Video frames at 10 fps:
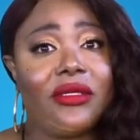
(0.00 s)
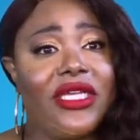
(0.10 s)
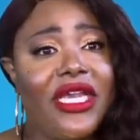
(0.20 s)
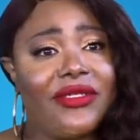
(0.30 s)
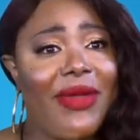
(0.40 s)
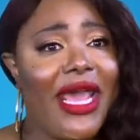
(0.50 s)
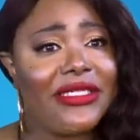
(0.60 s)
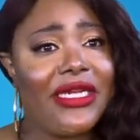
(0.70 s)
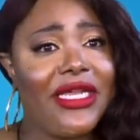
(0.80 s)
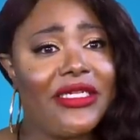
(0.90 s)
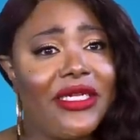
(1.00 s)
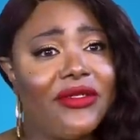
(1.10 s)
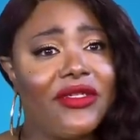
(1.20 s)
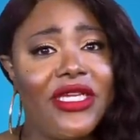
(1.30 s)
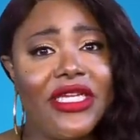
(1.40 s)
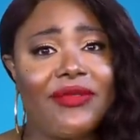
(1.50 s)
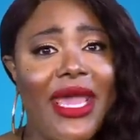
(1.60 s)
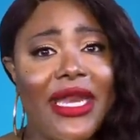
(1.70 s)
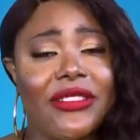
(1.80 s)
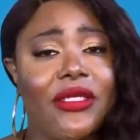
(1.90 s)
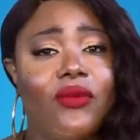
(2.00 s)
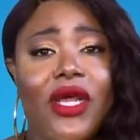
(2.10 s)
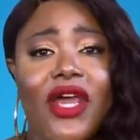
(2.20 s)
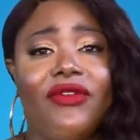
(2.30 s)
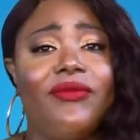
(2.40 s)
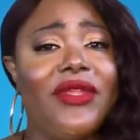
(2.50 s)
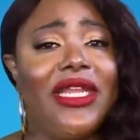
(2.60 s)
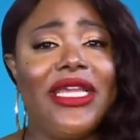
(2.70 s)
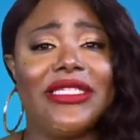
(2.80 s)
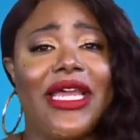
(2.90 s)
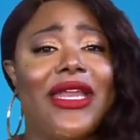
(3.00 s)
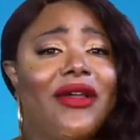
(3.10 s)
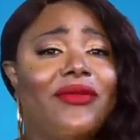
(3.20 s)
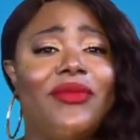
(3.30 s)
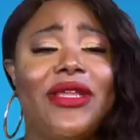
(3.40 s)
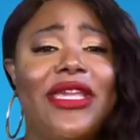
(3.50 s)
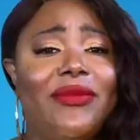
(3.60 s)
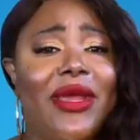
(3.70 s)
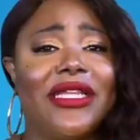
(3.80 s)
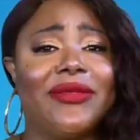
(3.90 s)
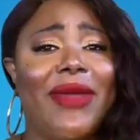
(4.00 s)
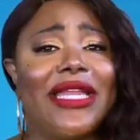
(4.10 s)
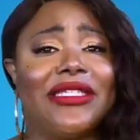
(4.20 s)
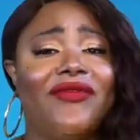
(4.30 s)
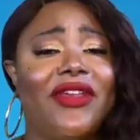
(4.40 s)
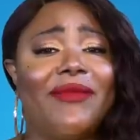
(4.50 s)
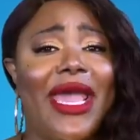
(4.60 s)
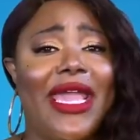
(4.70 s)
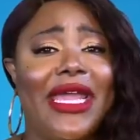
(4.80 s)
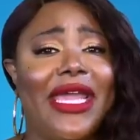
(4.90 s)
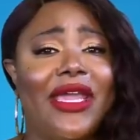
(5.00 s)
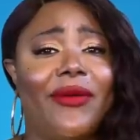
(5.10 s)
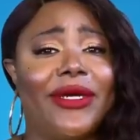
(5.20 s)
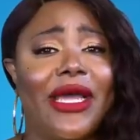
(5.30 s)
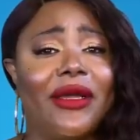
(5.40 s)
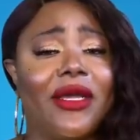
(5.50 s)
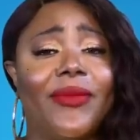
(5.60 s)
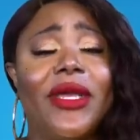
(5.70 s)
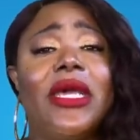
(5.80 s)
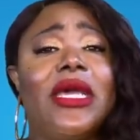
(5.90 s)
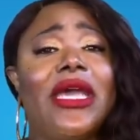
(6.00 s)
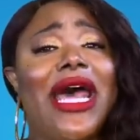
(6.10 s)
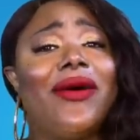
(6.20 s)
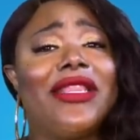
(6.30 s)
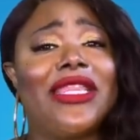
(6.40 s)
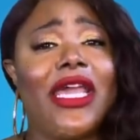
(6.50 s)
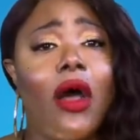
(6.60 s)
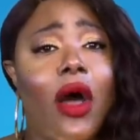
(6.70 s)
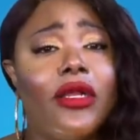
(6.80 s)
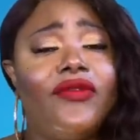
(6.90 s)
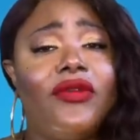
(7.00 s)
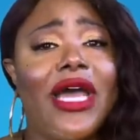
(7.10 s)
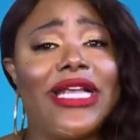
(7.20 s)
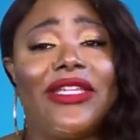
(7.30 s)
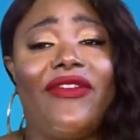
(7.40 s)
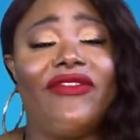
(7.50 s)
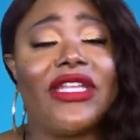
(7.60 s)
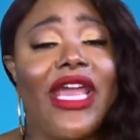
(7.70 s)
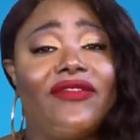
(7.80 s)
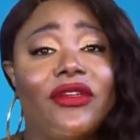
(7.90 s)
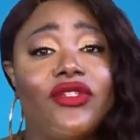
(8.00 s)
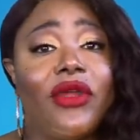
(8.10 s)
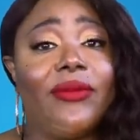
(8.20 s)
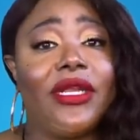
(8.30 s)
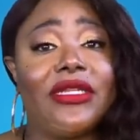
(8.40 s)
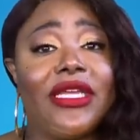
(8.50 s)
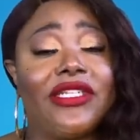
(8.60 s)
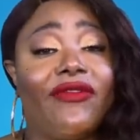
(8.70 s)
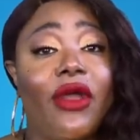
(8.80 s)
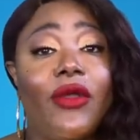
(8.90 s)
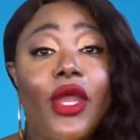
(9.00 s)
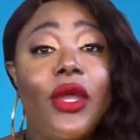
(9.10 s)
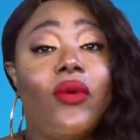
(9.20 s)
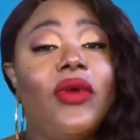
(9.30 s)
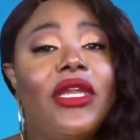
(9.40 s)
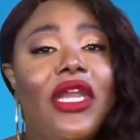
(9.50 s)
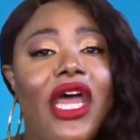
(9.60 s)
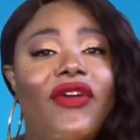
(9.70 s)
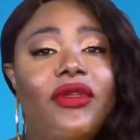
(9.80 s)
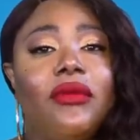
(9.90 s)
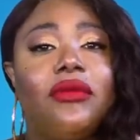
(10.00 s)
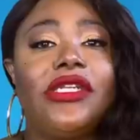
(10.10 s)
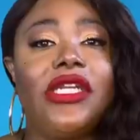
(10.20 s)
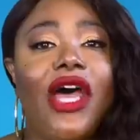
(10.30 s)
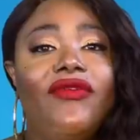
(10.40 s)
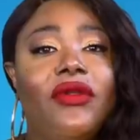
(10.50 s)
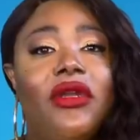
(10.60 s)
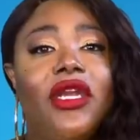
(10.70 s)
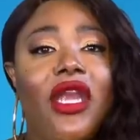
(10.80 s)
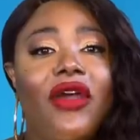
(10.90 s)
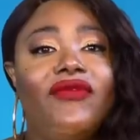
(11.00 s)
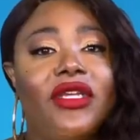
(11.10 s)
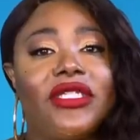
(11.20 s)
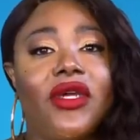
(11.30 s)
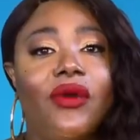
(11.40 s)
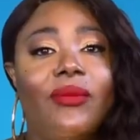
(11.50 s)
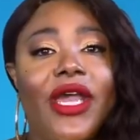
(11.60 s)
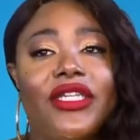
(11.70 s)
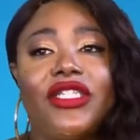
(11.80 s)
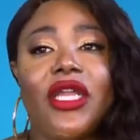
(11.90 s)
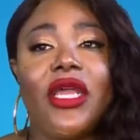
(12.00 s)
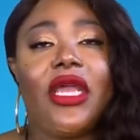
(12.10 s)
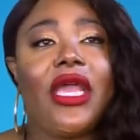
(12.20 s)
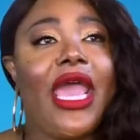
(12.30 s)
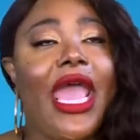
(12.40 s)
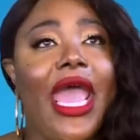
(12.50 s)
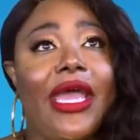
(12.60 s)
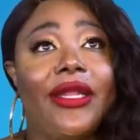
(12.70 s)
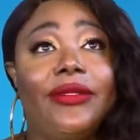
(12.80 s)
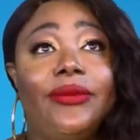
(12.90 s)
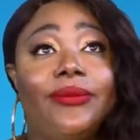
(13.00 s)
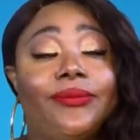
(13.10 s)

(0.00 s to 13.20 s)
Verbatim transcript: T.S. Madison Hinton or T.S. Madison. One of them. The link is out there. The email is madison@miaol.com. I want to thank all of you guys that have contributed thus far. We love you, love you, love you so much. And